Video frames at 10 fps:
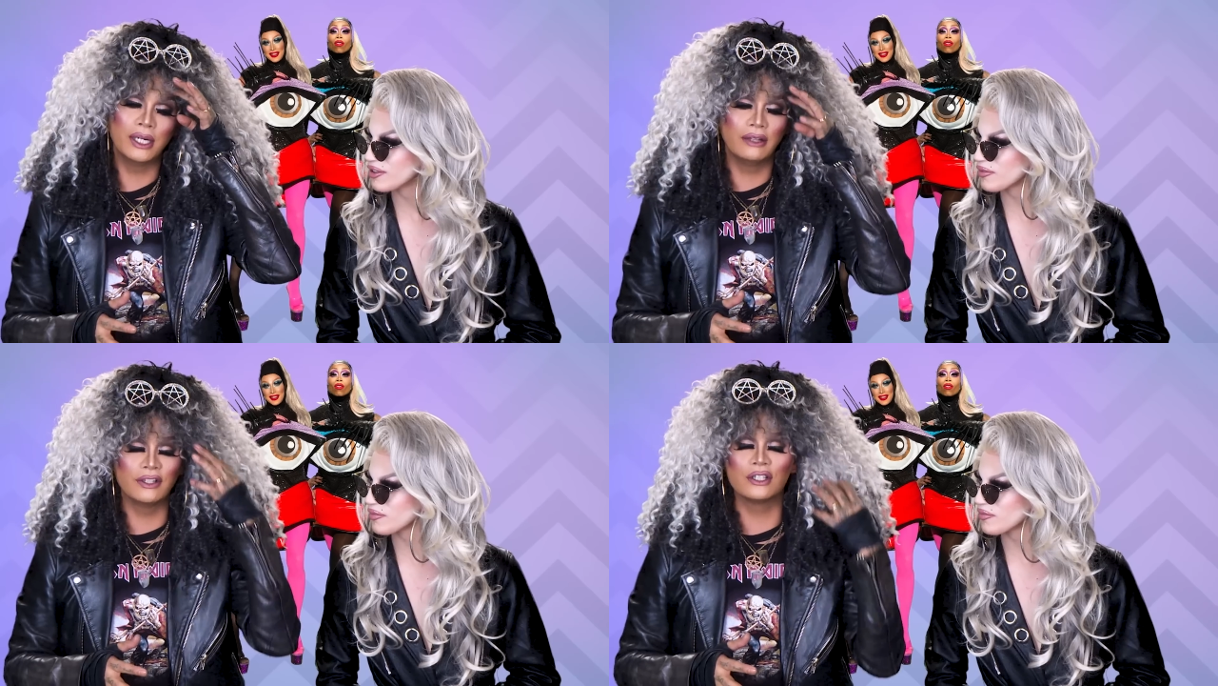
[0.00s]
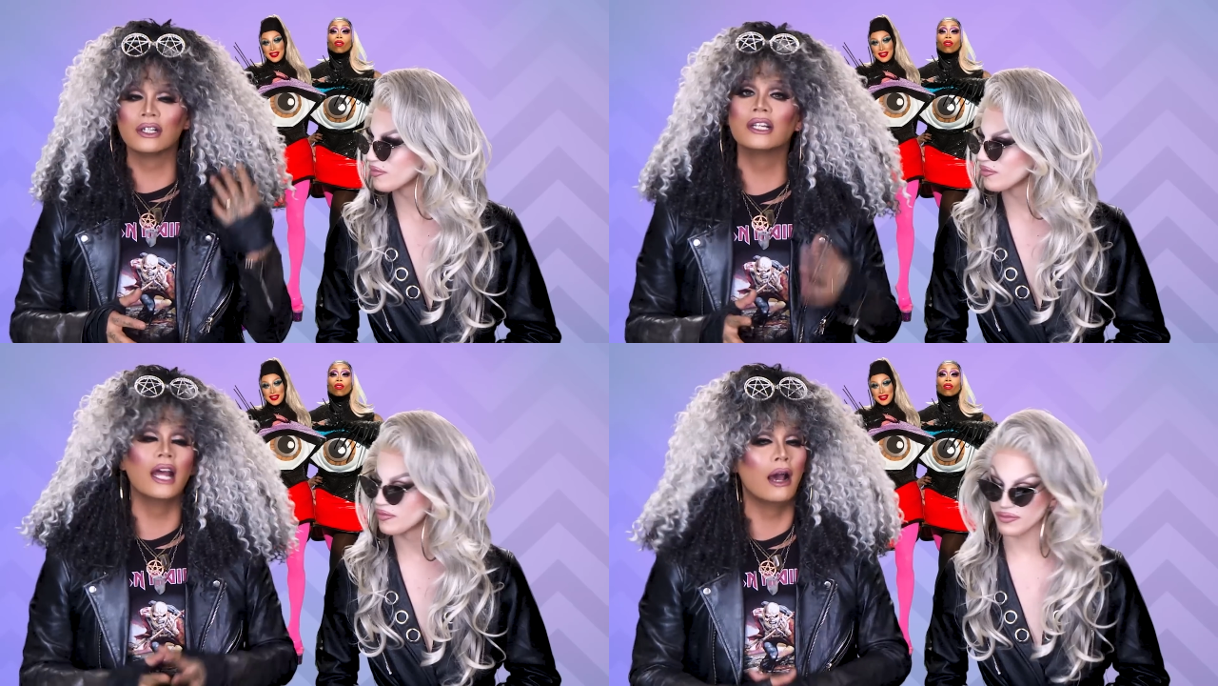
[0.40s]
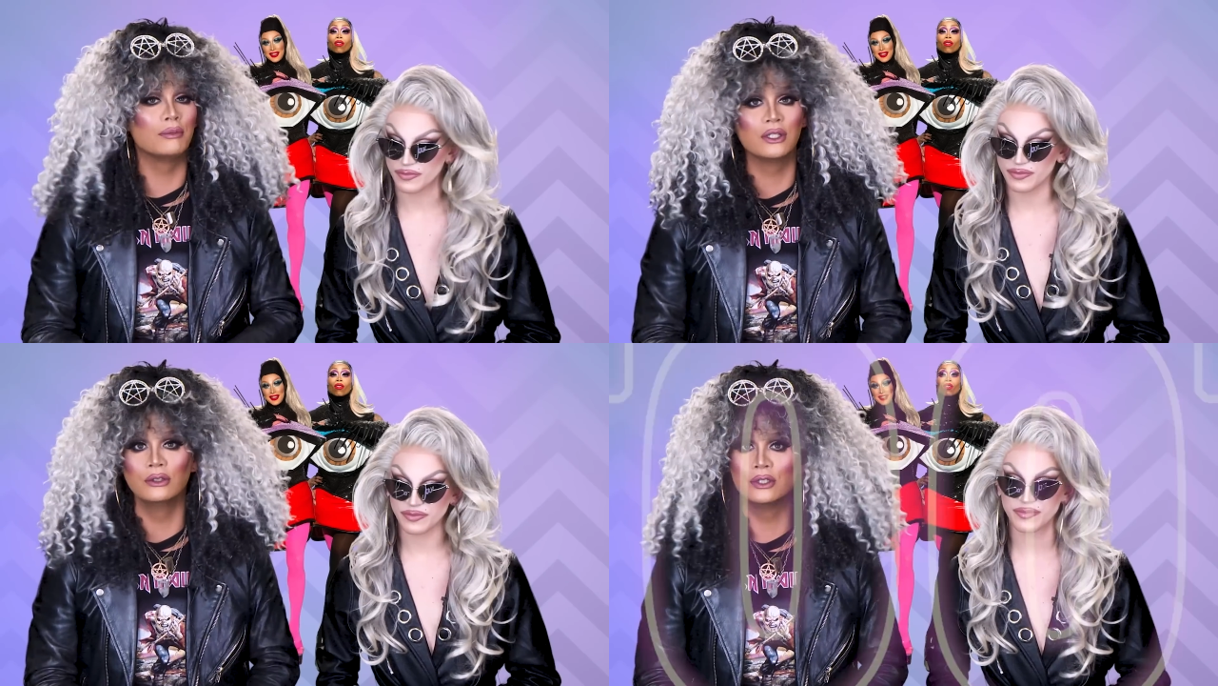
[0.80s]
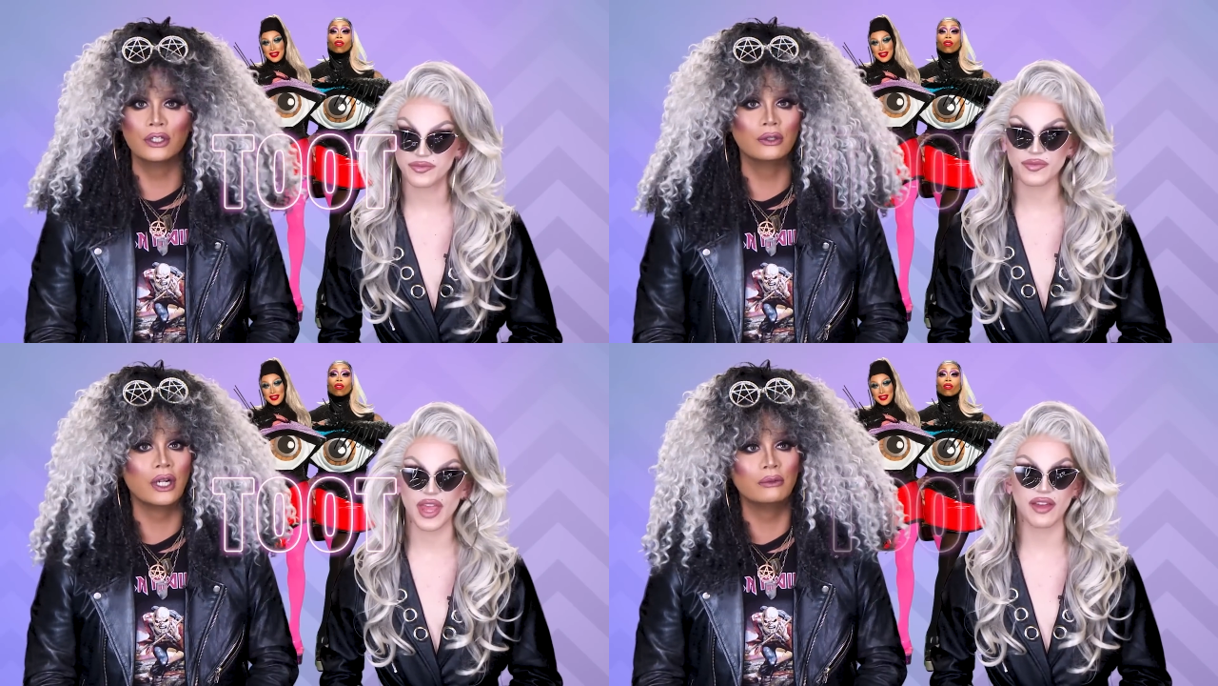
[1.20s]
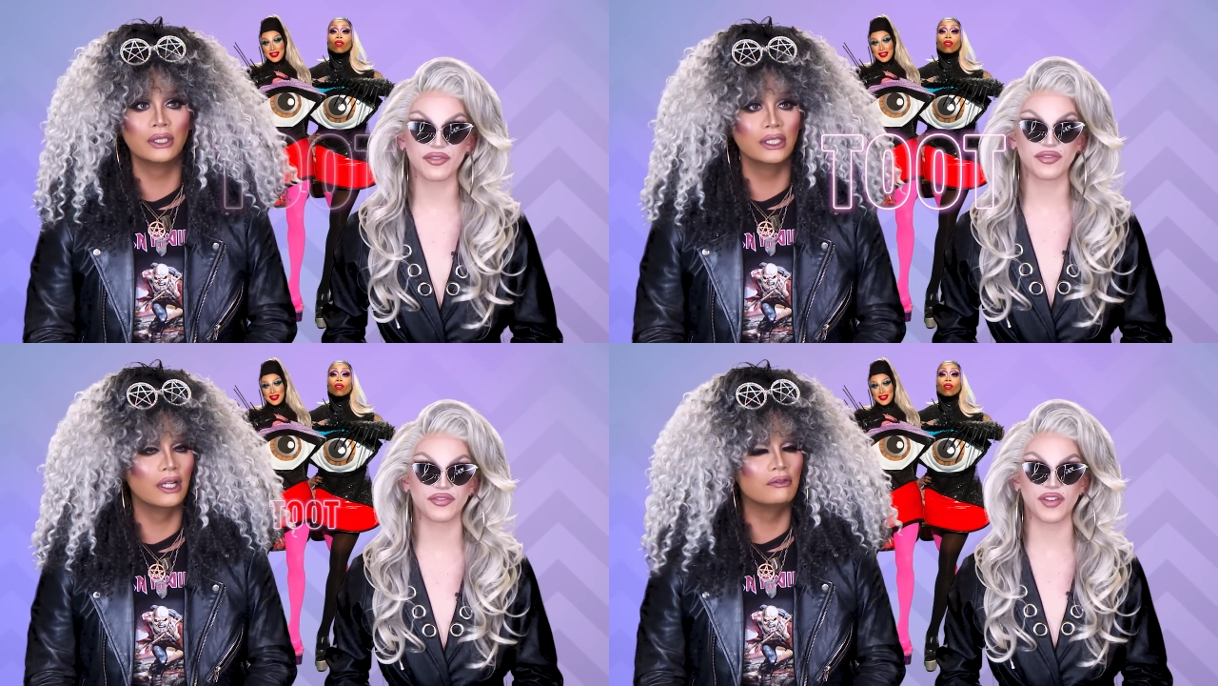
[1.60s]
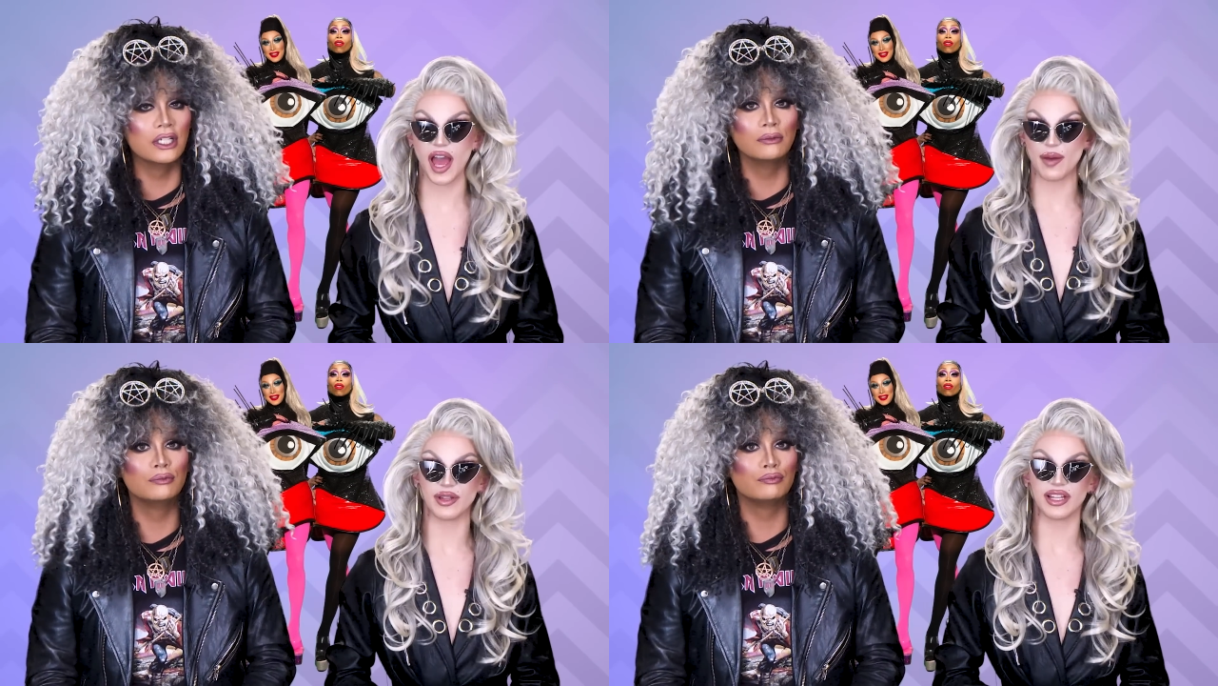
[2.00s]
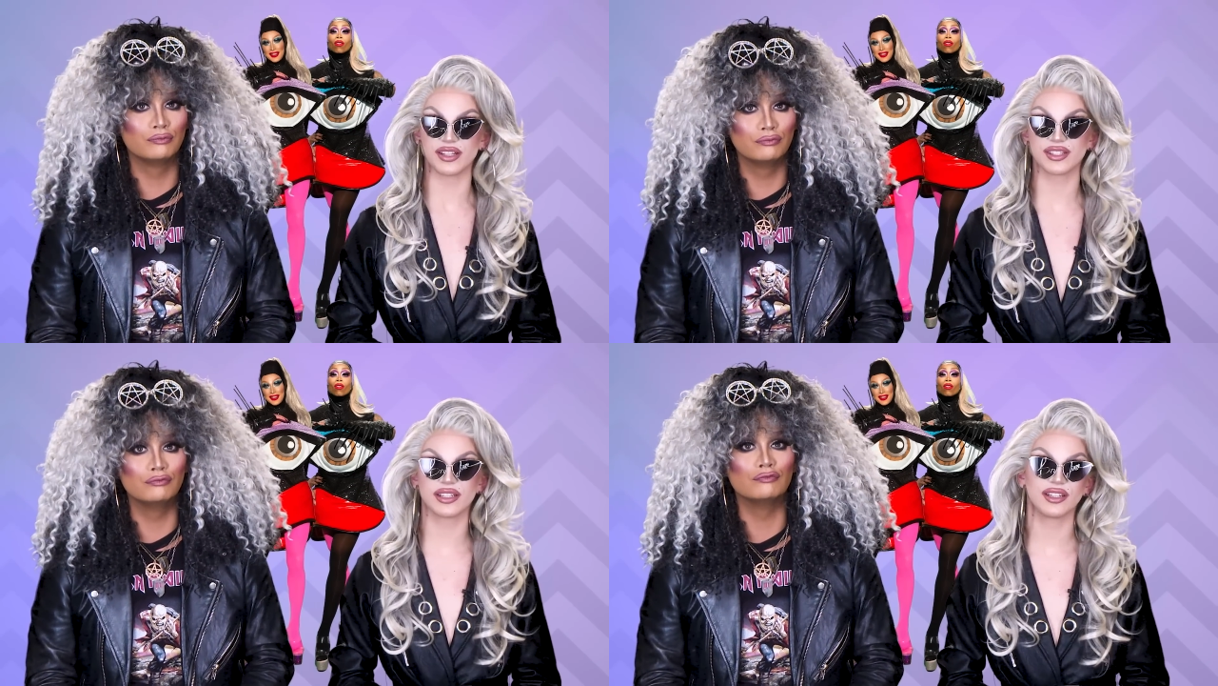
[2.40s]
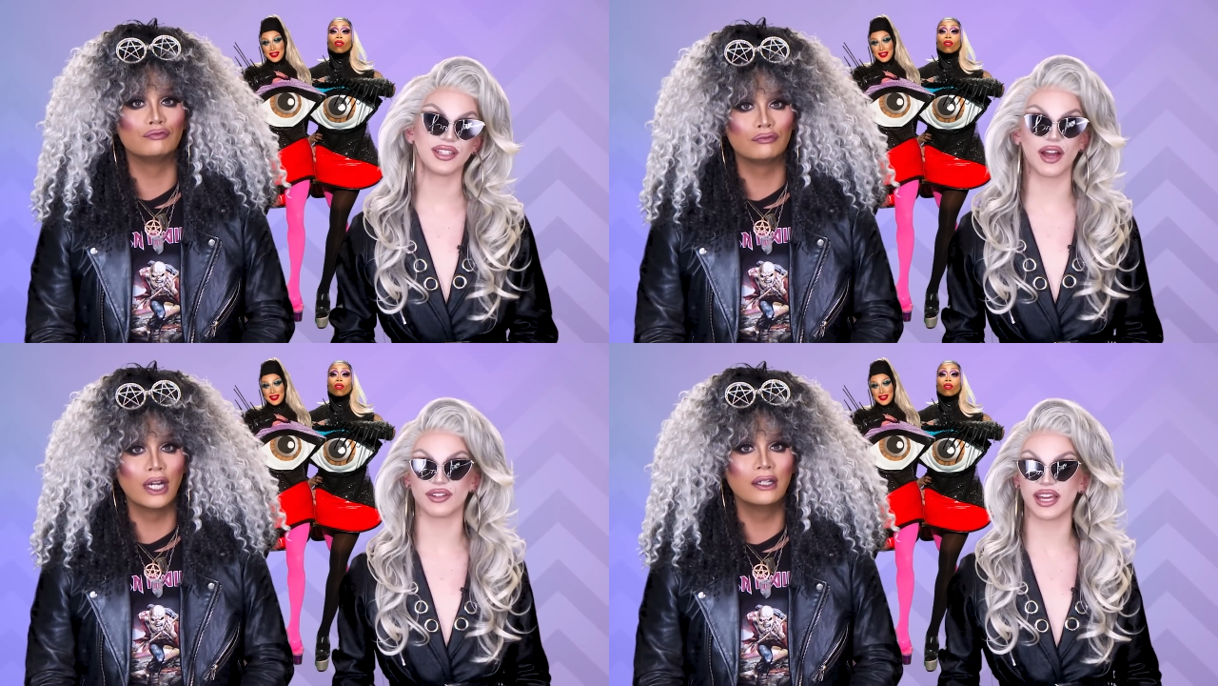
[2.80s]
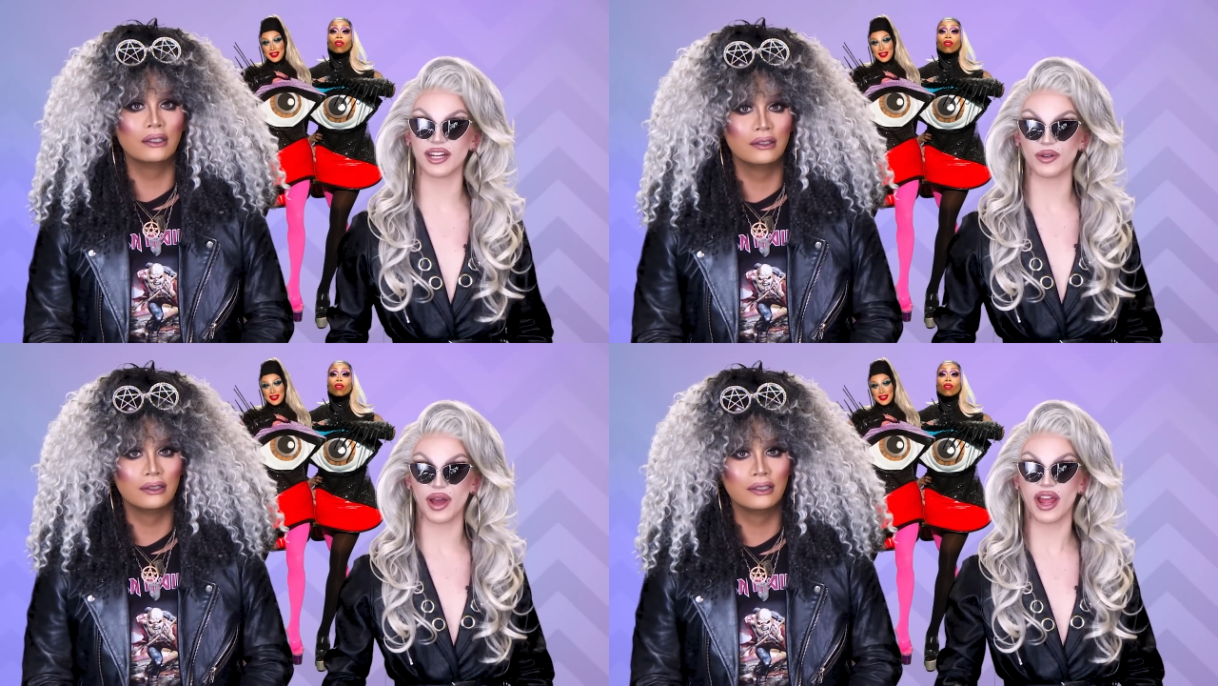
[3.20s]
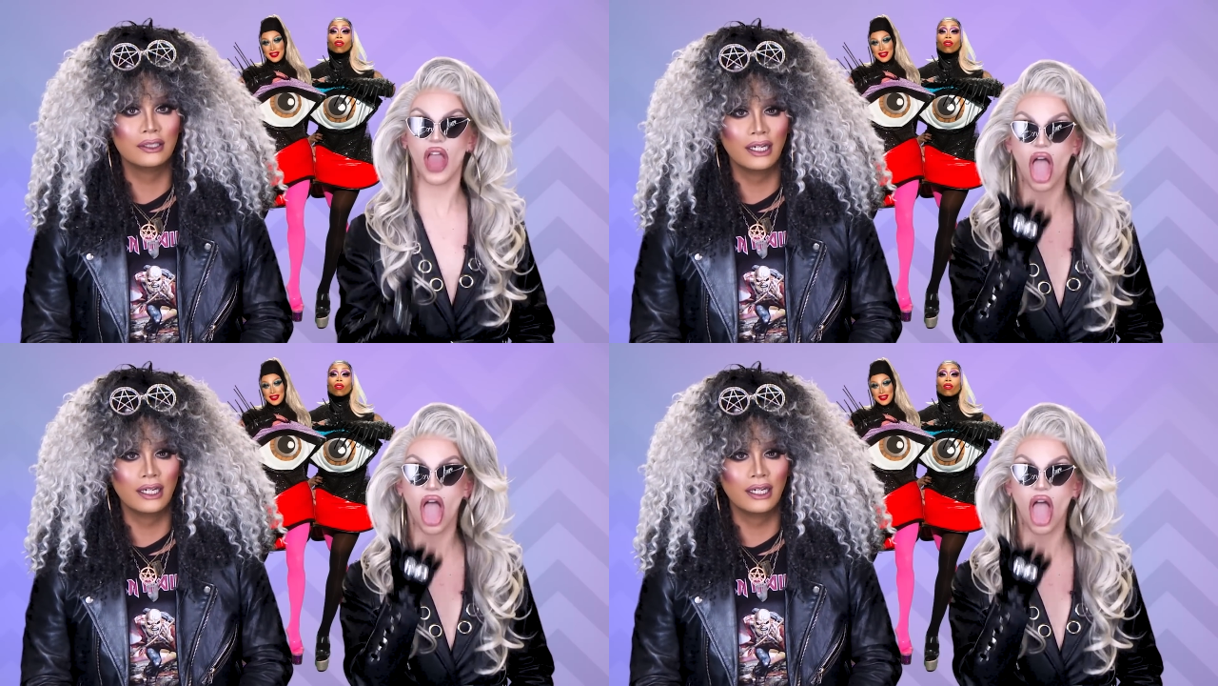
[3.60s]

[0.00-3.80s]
Speaker 1: gonna give this look an absolute toot. I really
Speaker 2: love Fabulous. It. Fabulous. Mm-hmm. Now get it away.